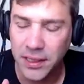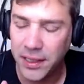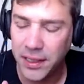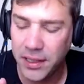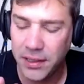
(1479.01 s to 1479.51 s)

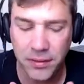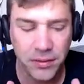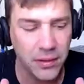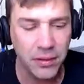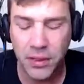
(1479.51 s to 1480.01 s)

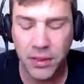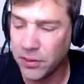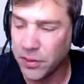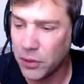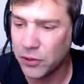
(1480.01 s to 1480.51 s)
and then the
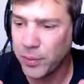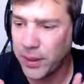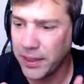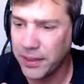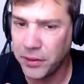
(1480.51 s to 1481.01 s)
year goes
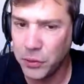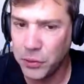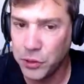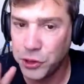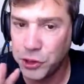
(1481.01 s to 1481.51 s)
by and you
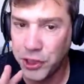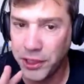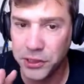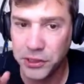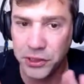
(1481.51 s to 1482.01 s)

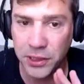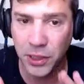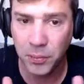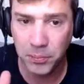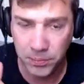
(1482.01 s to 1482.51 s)
change
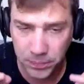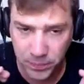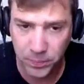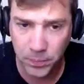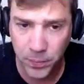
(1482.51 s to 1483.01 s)
the
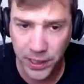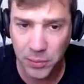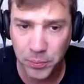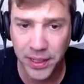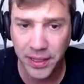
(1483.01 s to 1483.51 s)
K
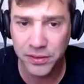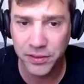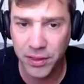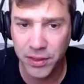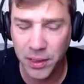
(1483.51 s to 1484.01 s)
P Is
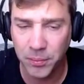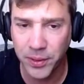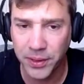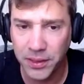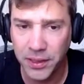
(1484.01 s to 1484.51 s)
of the
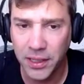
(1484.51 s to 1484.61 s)
company.